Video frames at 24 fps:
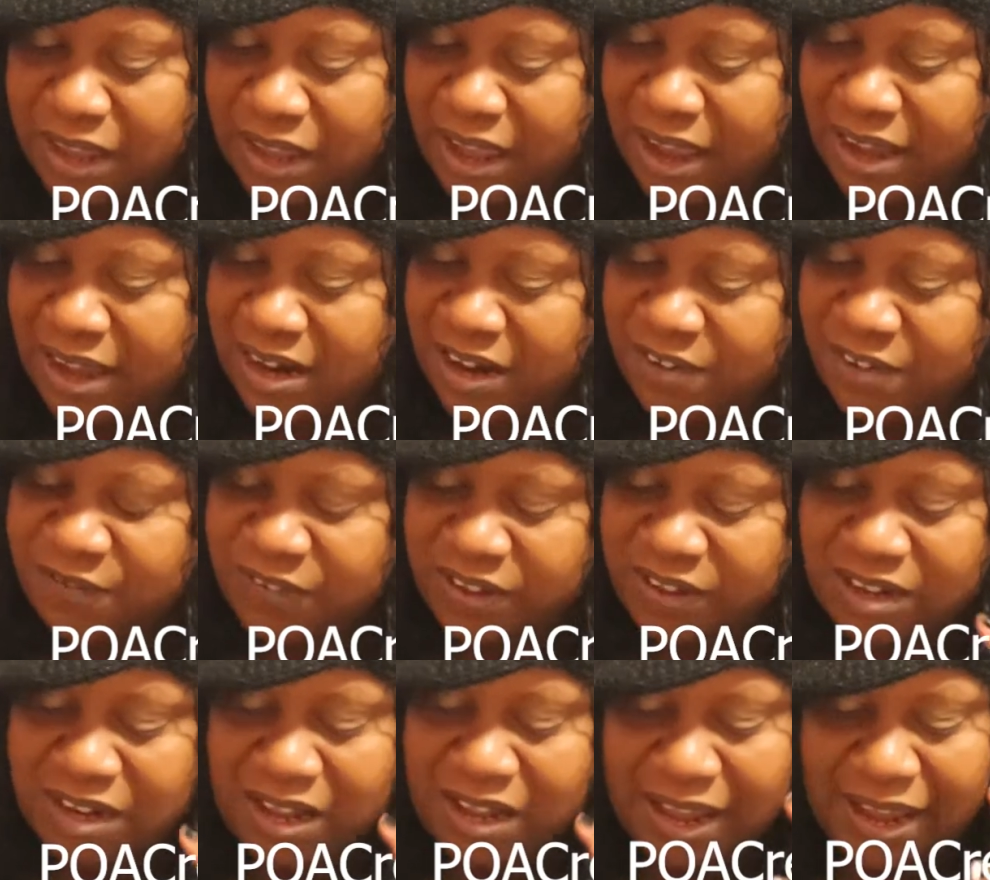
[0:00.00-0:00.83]
I
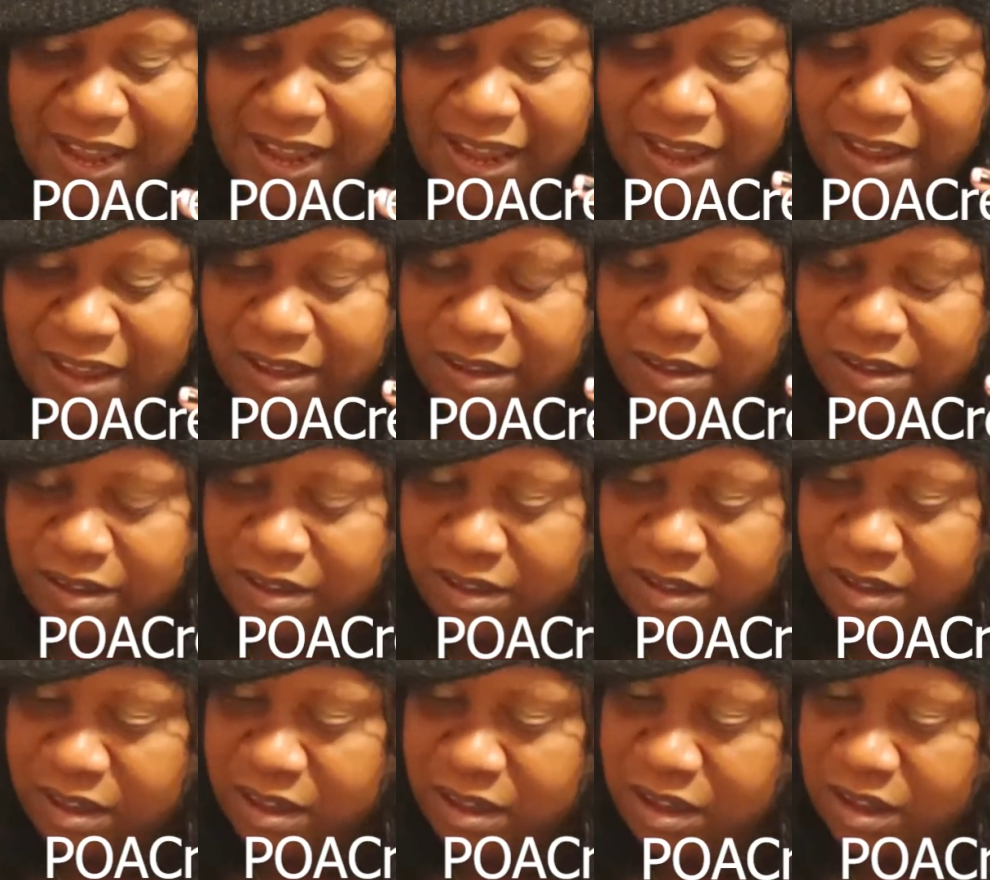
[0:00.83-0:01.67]
feel like,
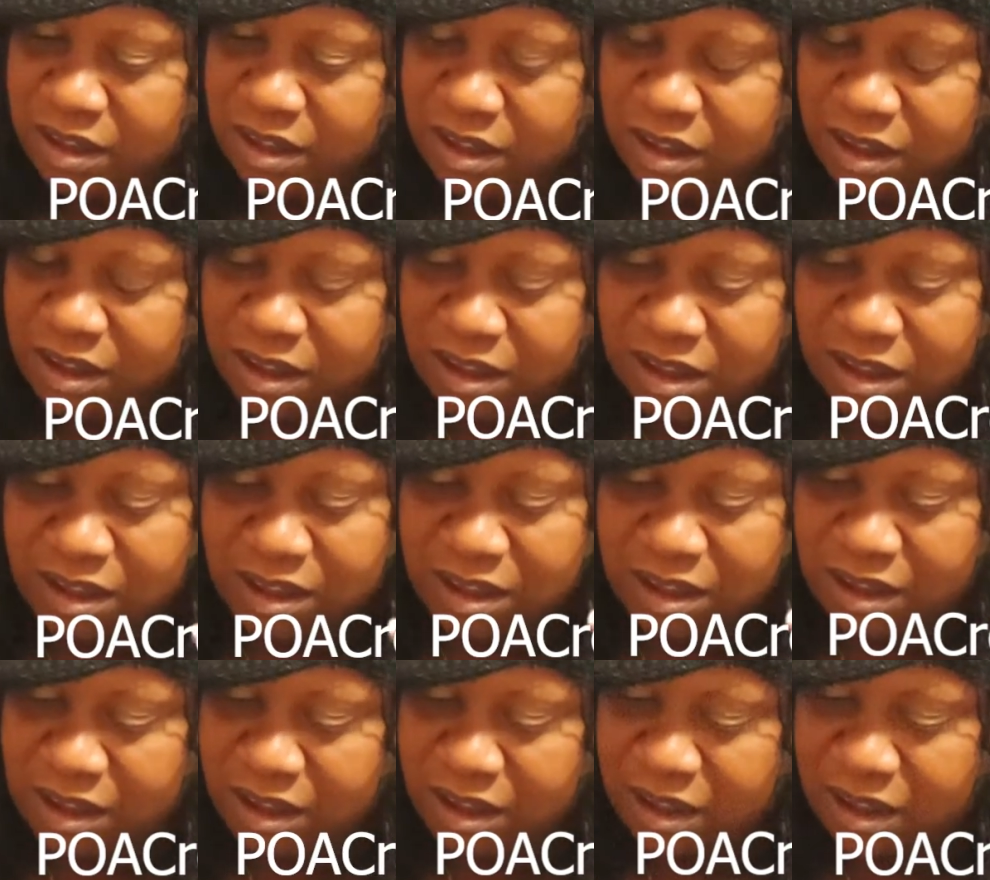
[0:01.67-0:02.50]

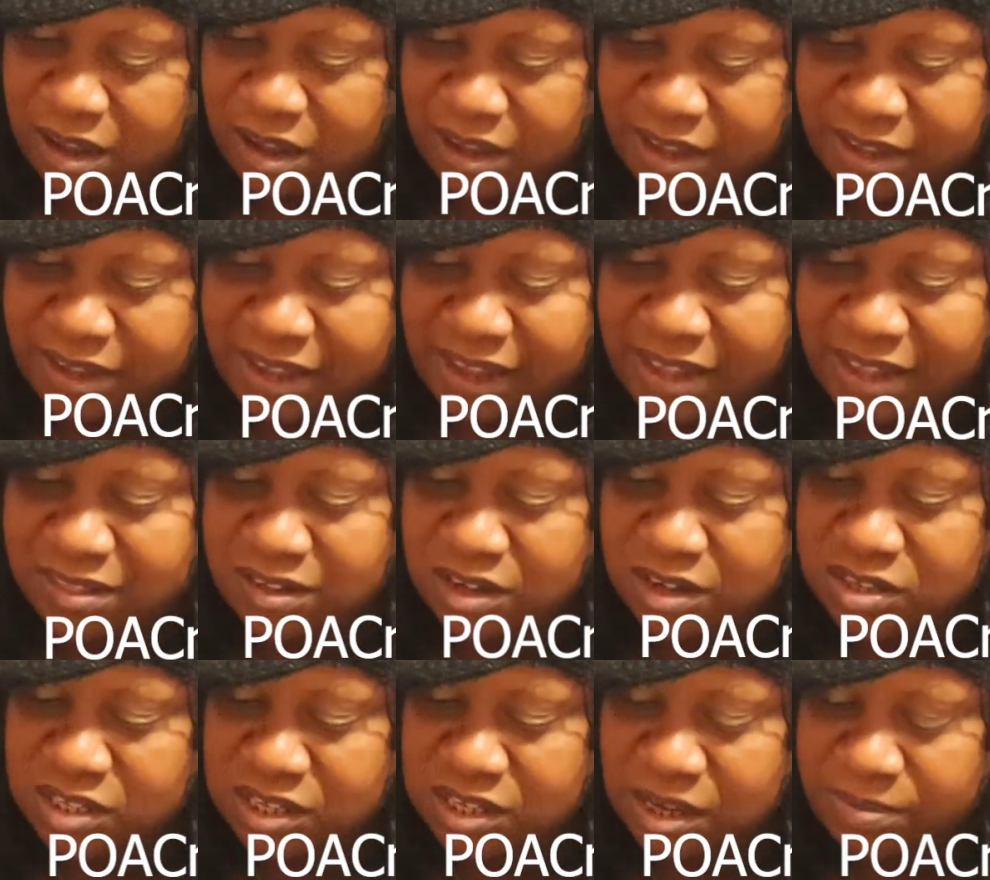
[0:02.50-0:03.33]
again,
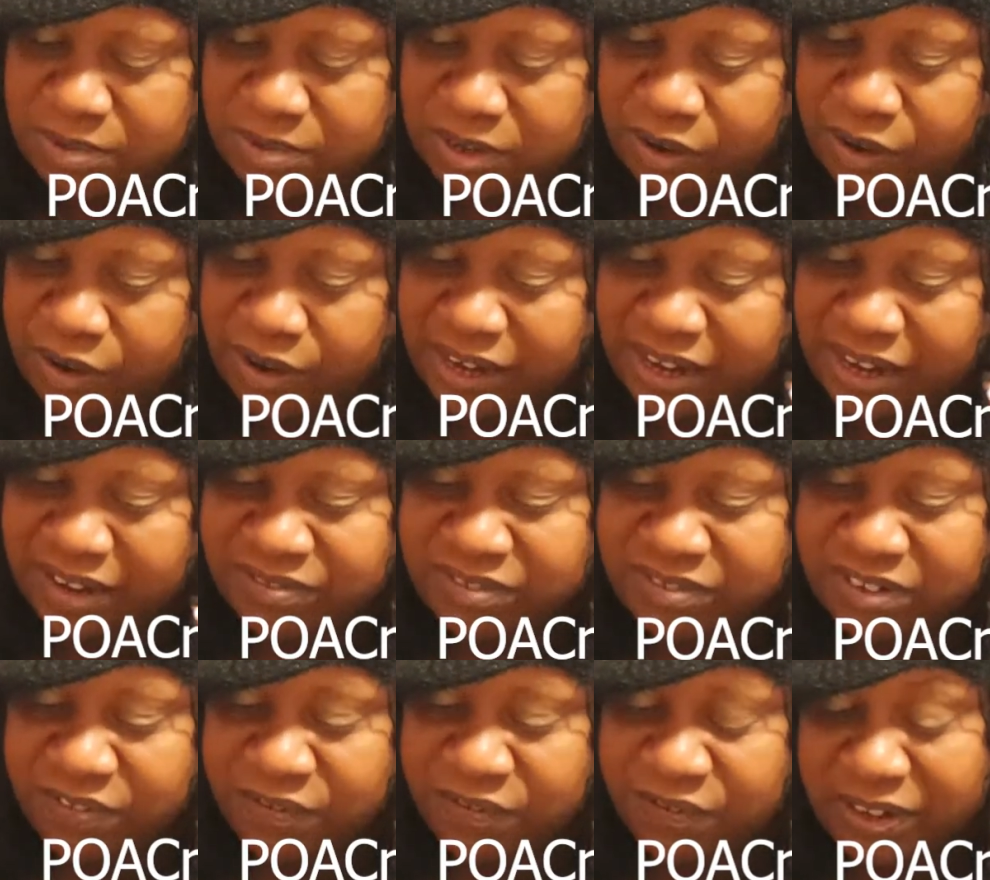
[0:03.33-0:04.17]
there's some degree of
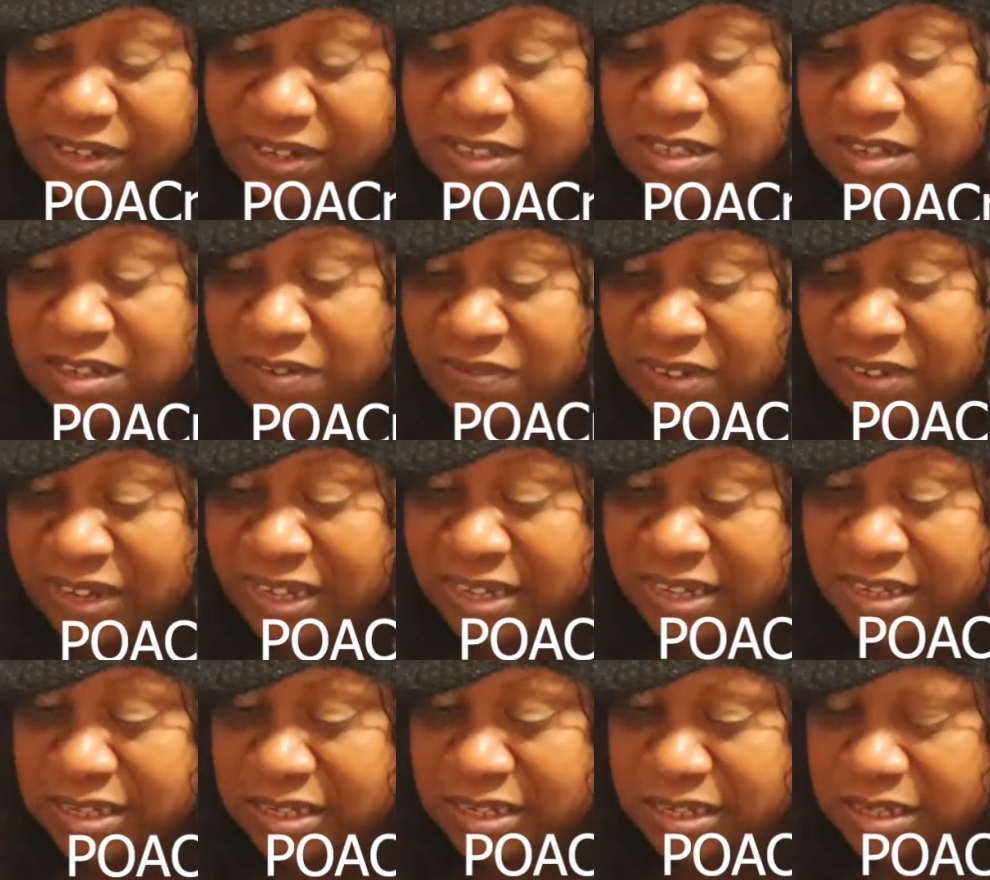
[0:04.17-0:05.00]

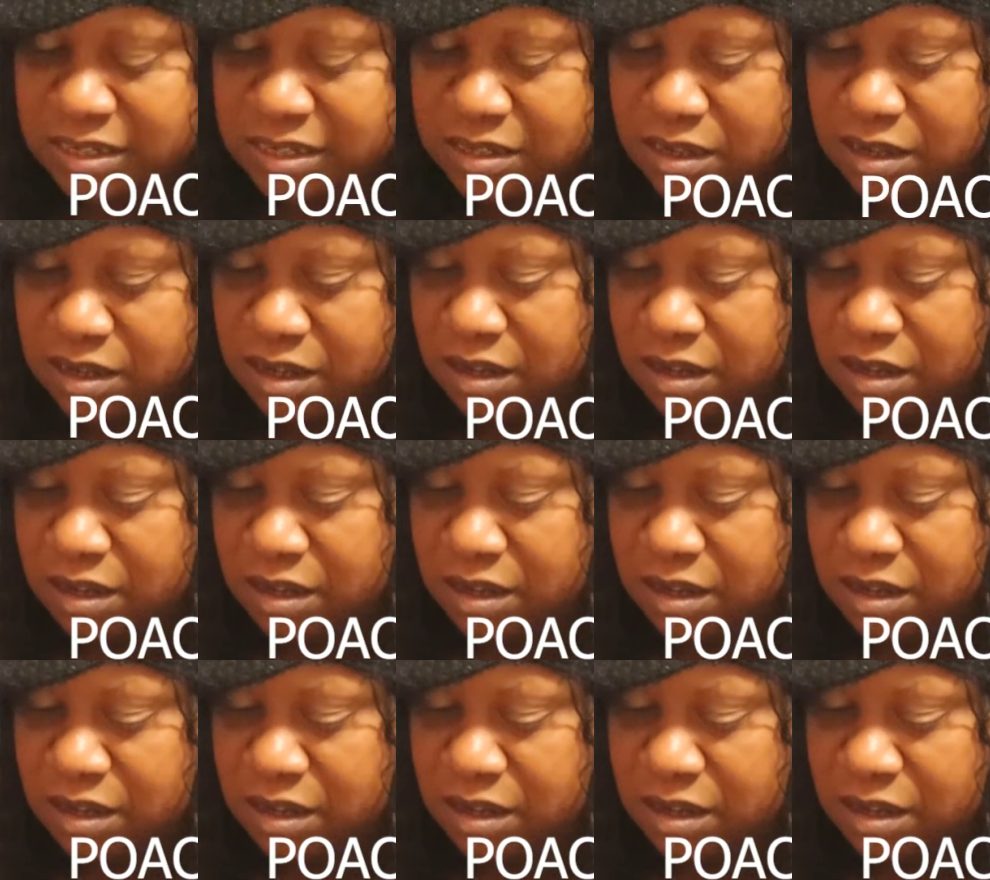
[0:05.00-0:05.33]
defensiveness